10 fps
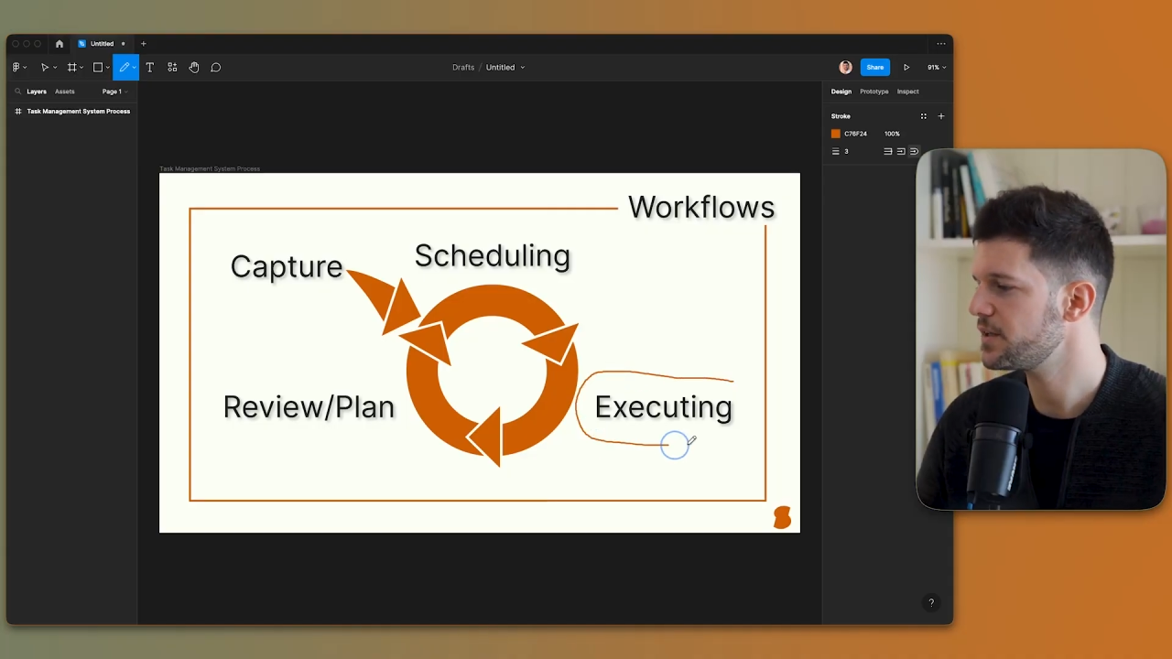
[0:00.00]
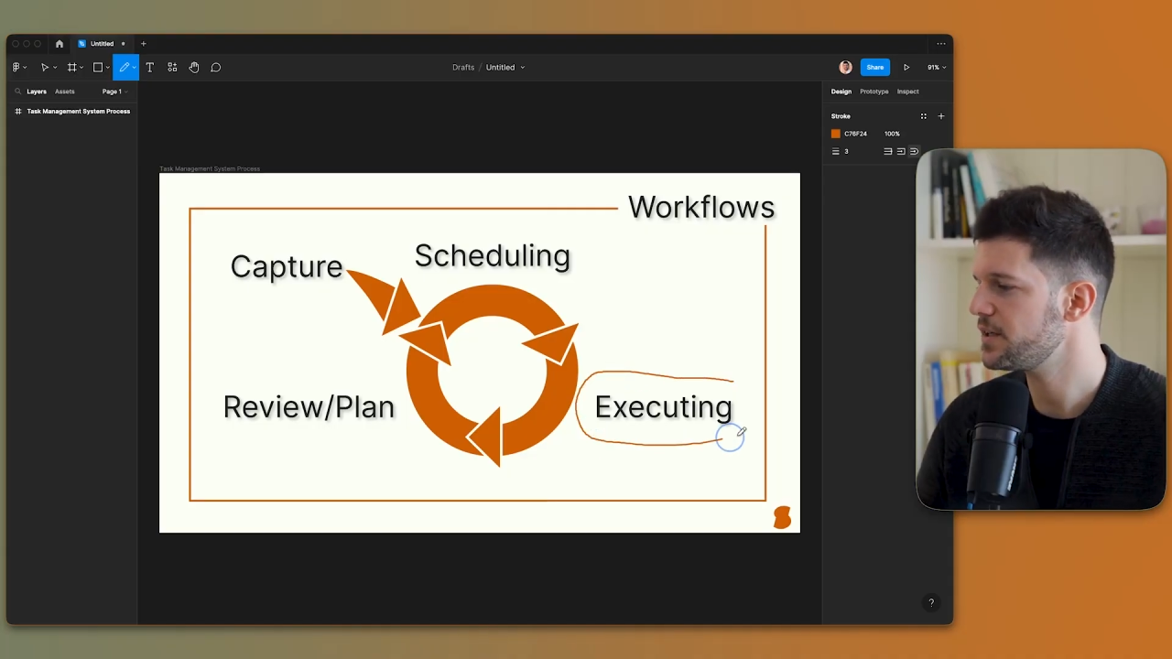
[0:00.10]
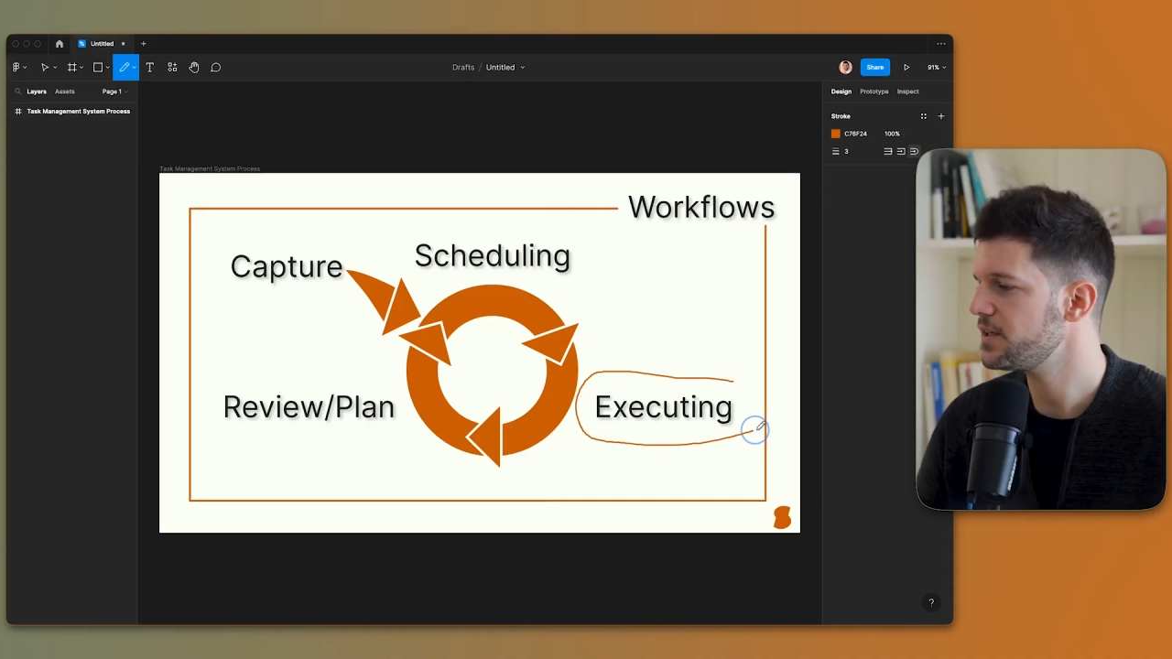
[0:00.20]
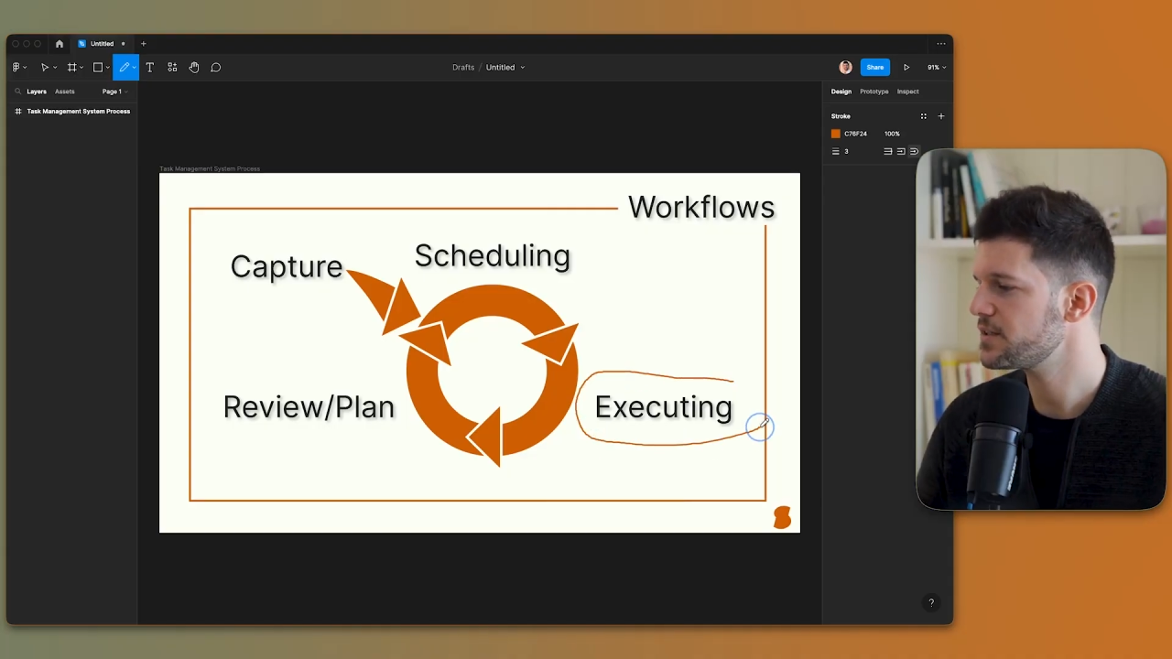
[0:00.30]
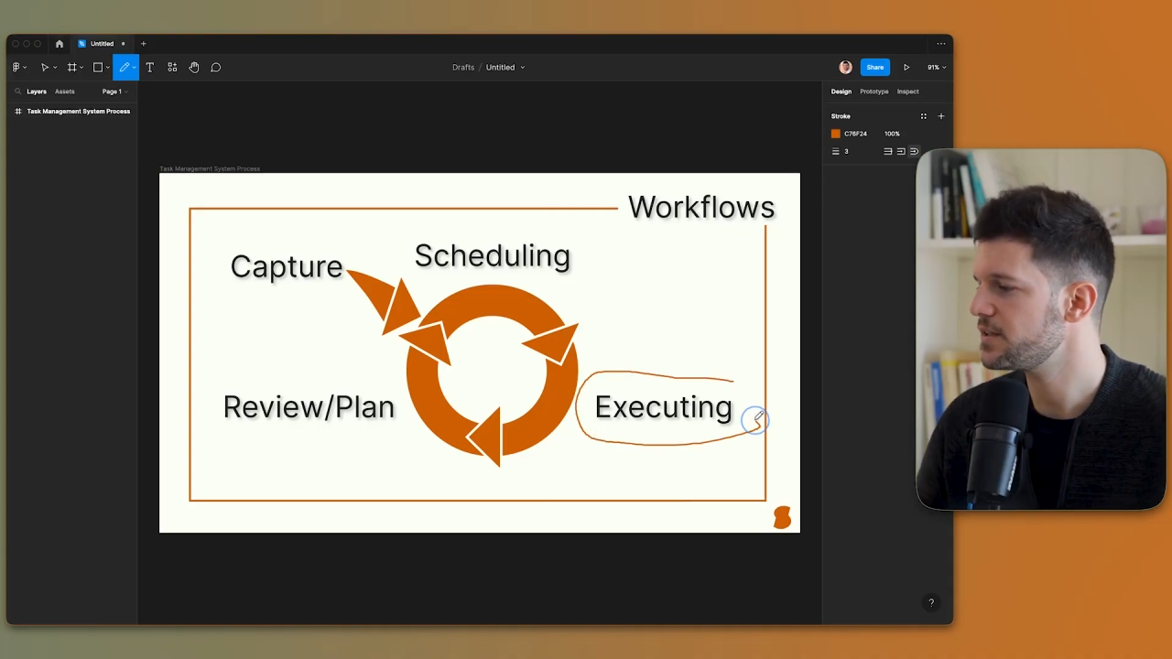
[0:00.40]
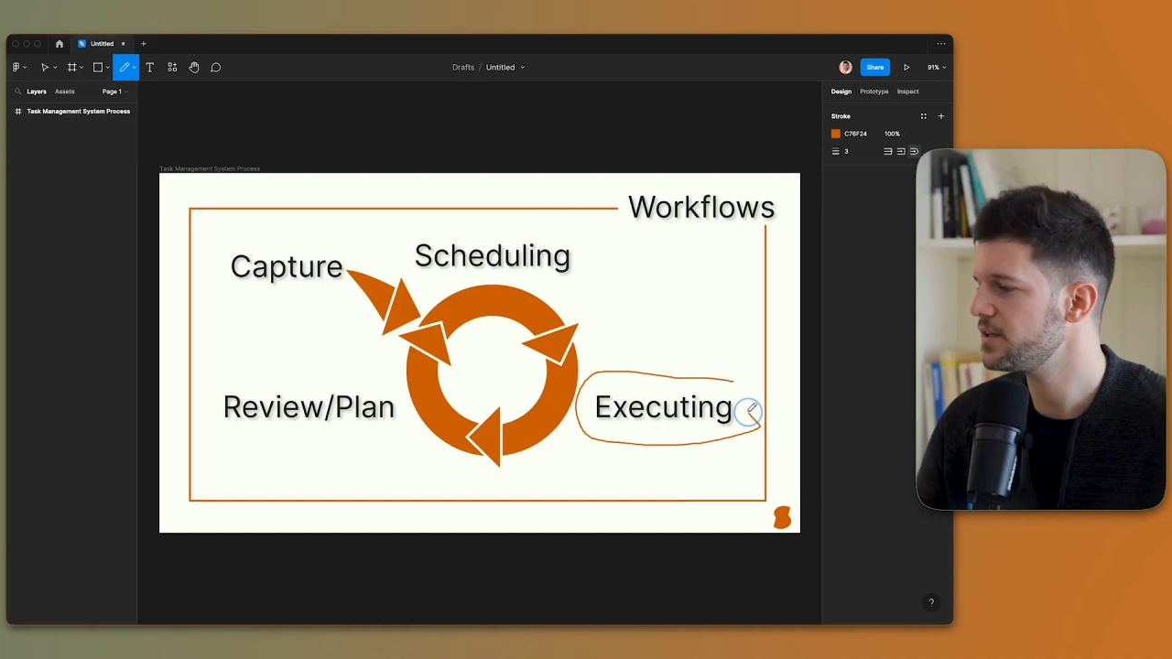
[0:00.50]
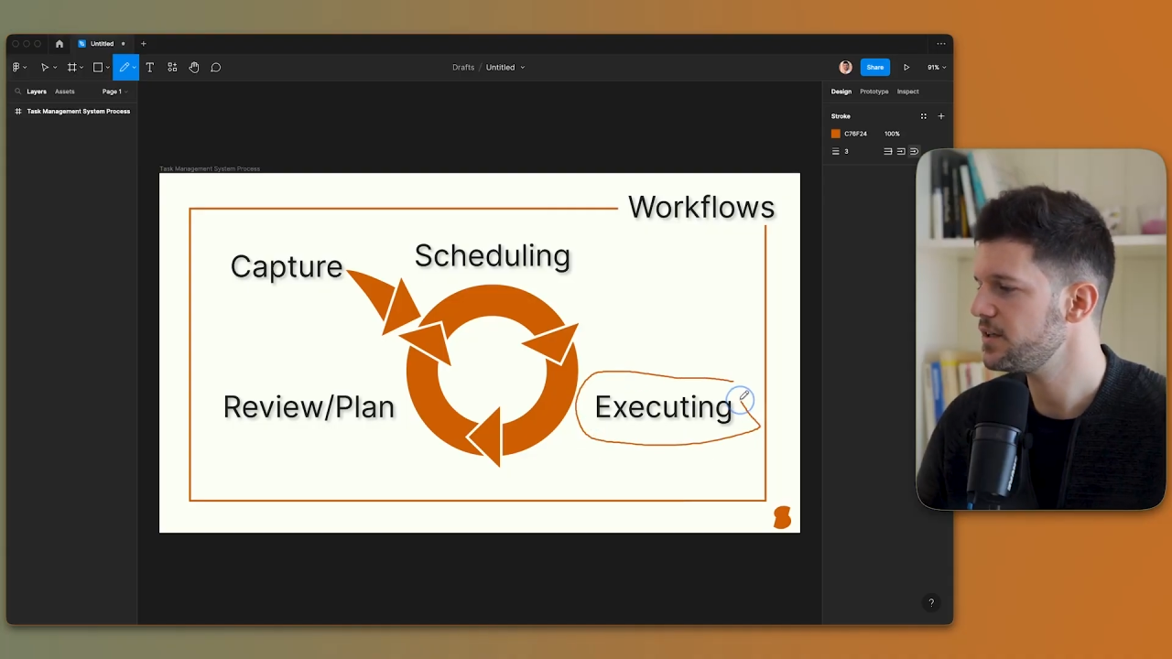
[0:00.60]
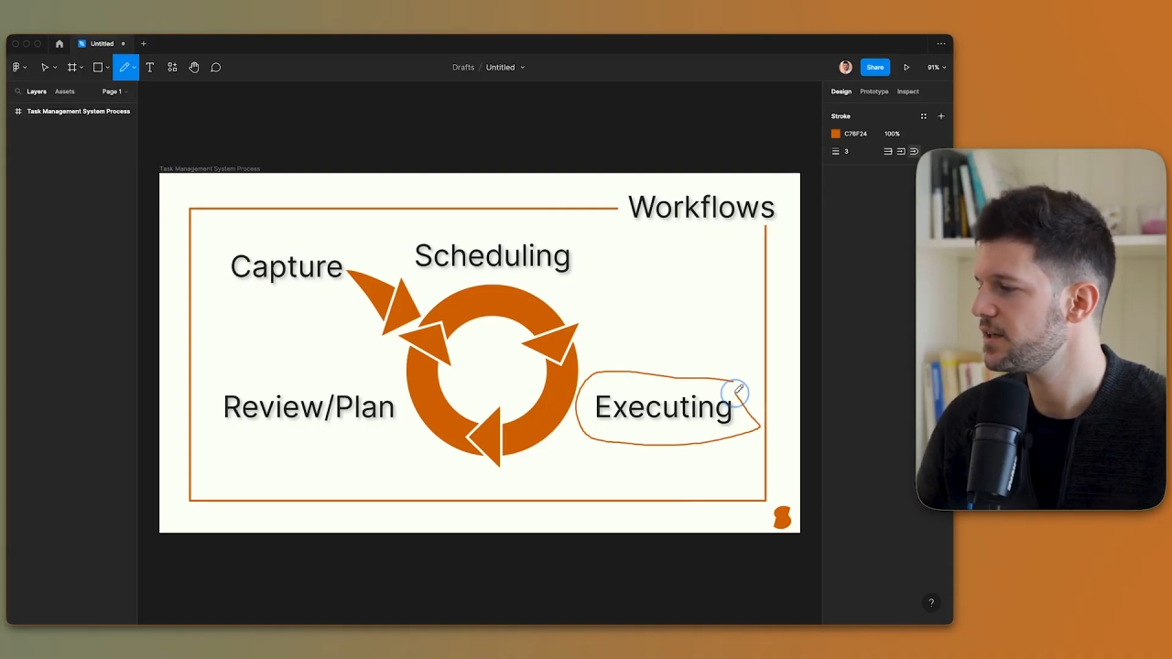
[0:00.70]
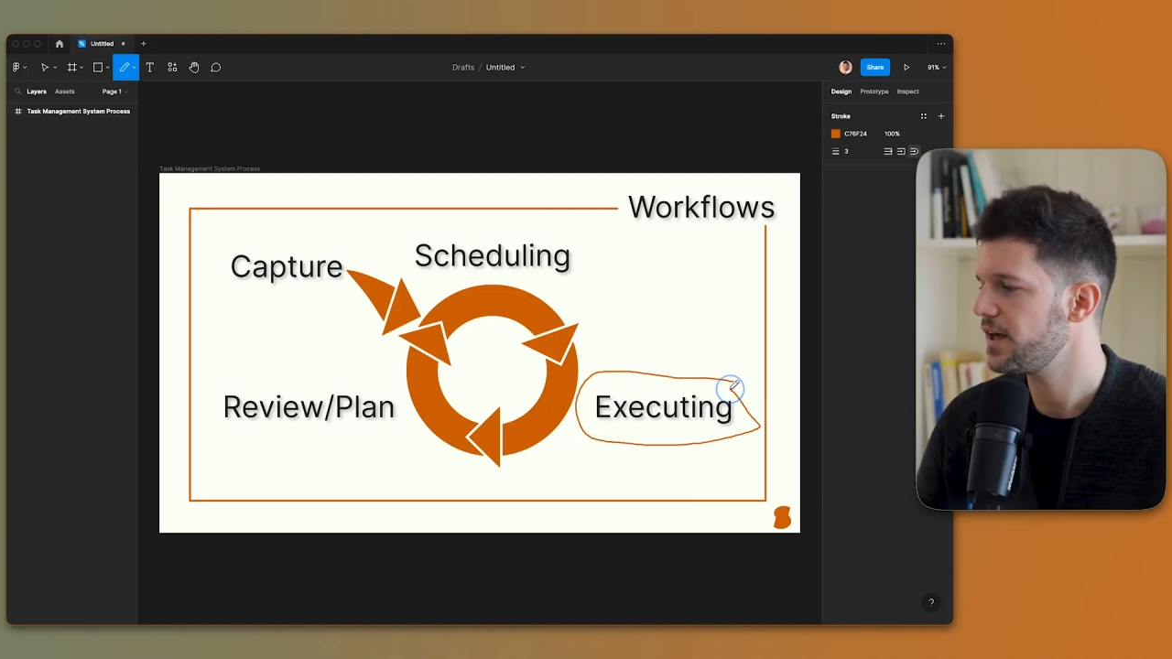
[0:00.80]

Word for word: is the